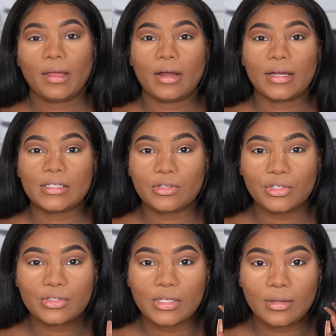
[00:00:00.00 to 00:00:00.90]
Alright, so
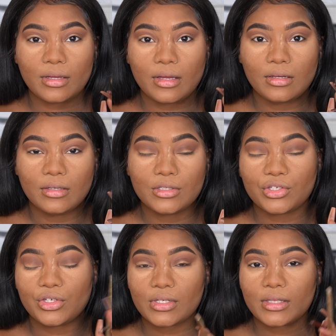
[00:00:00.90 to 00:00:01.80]
using so
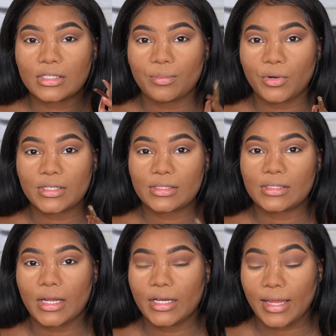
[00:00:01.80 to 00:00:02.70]
using this pointed
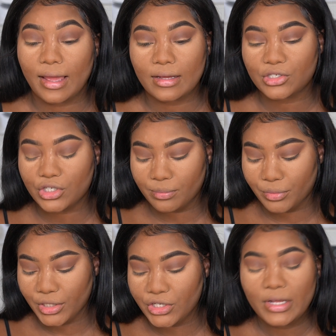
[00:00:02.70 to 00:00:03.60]
Sonia Kashuk
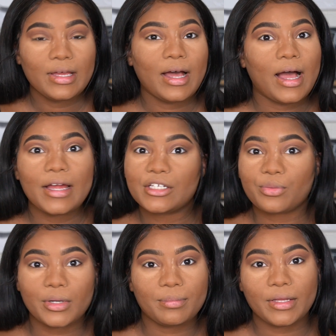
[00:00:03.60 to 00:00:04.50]
brush, I just
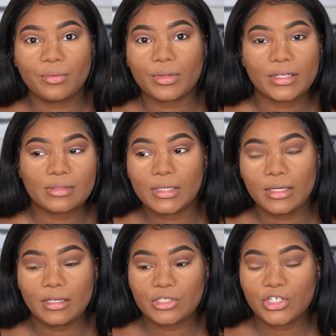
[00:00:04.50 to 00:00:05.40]
want to play with as
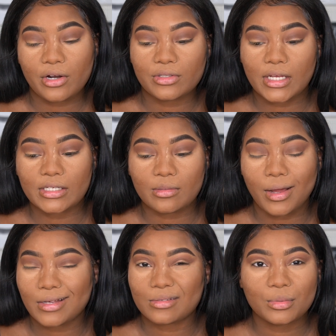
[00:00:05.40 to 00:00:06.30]
many shadows as
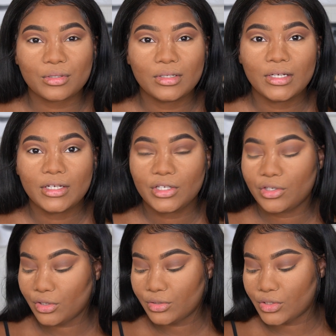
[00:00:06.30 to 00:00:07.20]
possible, you
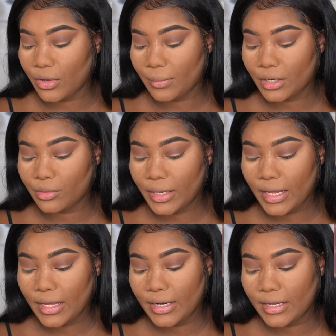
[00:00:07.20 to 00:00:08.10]
know? So I'm gonna go
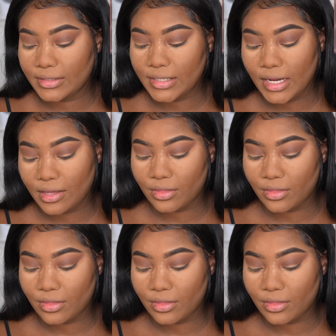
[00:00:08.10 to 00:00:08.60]
ahead and take